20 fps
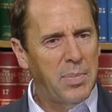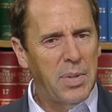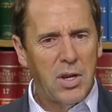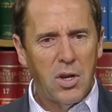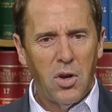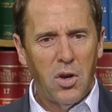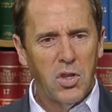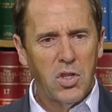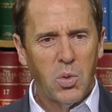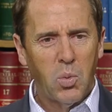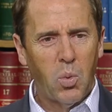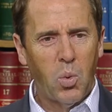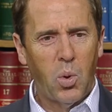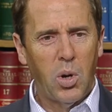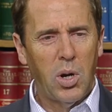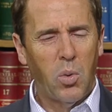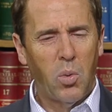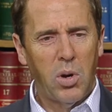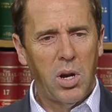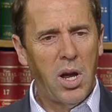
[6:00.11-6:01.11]
because
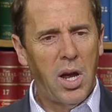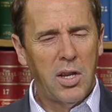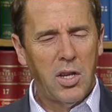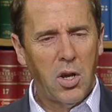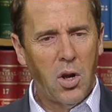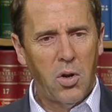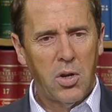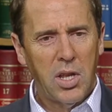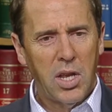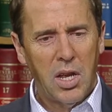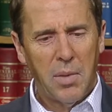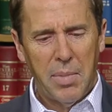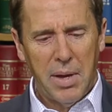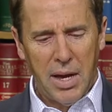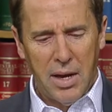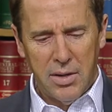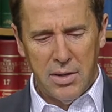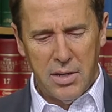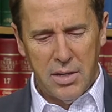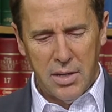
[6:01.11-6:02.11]
we're not talking
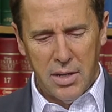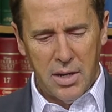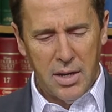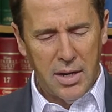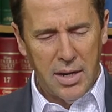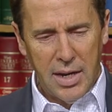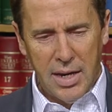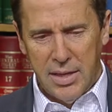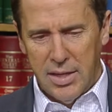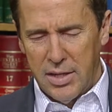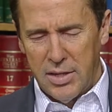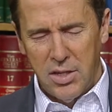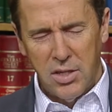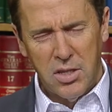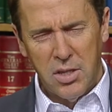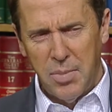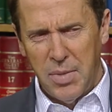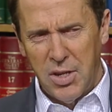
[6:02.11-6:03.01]
about, and this is the